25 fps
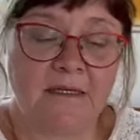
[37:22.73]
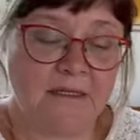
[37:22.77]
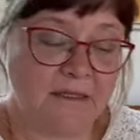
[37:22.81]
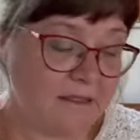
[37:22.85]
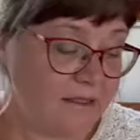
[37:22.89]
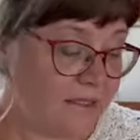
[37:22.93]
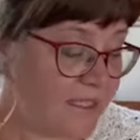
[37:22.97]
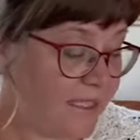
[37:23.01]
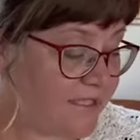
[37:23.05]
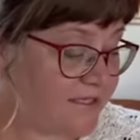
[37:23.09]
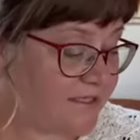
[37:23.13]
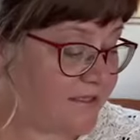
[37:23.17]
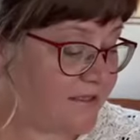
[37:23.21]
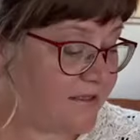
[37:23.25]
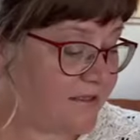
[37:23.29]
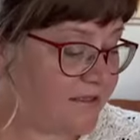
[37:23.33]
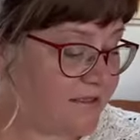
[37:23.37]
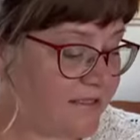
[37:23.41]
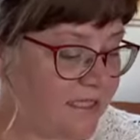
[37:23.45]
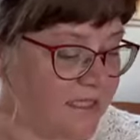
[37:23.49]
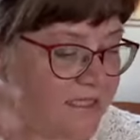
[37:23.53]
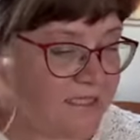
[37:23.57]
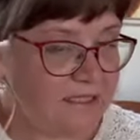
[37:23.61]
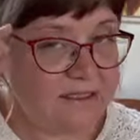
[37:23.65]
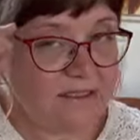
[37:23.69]
That's the
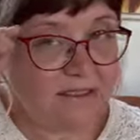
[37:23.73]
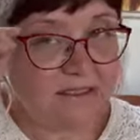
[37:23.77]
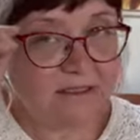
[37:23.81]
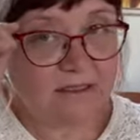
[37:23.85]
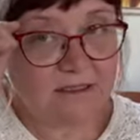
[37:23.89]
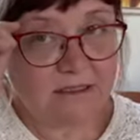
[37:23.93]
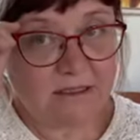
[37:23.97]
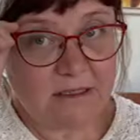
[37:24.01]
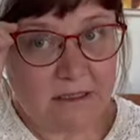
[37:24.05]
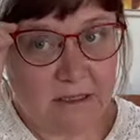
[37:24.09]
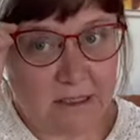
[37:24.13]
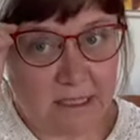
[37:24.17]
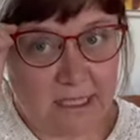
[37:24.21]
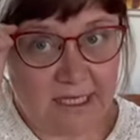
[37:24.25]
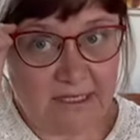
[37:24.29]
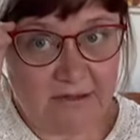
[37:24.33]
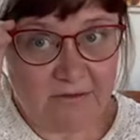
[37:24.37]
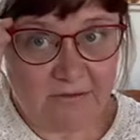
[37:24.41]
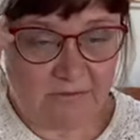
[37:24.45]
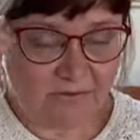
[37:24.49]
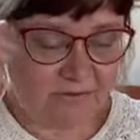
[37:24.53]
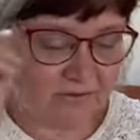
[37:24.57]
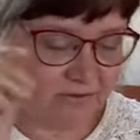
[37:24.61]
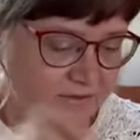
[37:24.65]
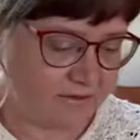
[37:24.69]
challenges in life,
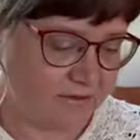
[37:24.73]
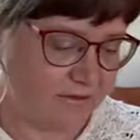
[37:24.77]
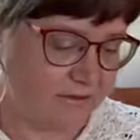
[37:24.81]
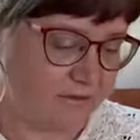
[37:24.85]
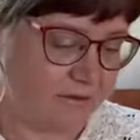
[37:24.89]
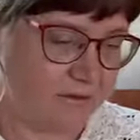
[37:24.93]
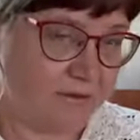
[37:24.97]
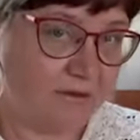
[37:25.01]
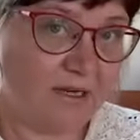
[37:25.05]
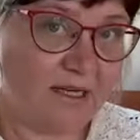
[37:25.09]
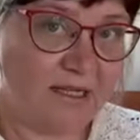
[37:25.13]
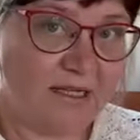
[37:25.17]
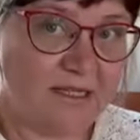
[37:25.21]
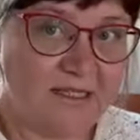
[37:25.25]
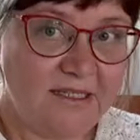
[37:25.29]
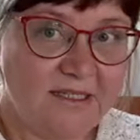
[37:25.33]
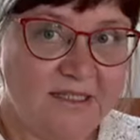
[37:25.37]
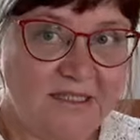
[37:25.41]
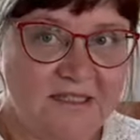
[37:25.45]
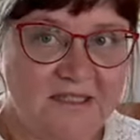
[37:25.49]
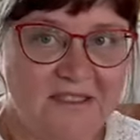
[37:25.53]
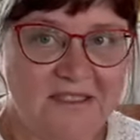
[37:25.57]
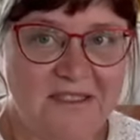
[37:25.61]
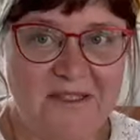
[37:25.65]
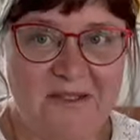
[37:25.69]
or at
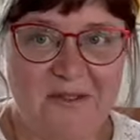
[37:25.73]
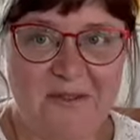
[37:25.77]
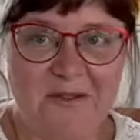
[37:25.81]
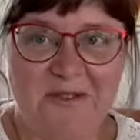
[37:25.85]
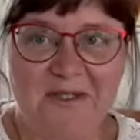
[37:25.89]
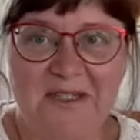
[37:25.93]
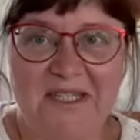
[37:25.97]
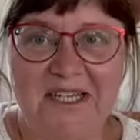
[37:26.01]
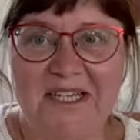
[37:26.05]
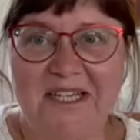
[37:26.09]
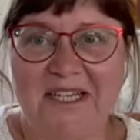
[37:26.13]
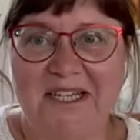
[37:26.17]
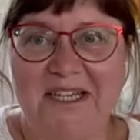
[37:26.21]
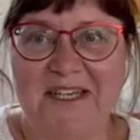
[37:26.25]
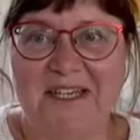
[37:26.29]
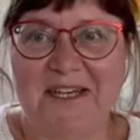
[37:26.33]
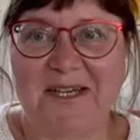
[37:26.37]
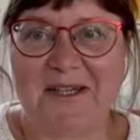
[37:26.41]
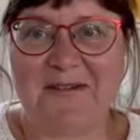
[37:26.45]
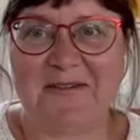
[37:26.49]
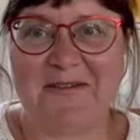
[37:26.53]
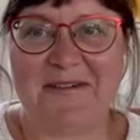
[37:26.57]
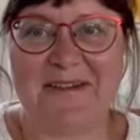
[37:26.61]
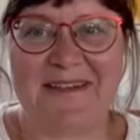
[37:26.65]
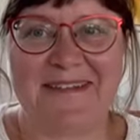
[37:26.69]
least in your knitting
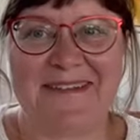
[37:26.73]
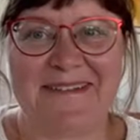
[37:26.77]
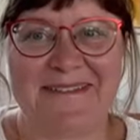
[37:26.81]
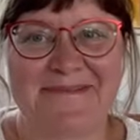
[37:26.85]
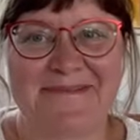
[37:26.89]
life.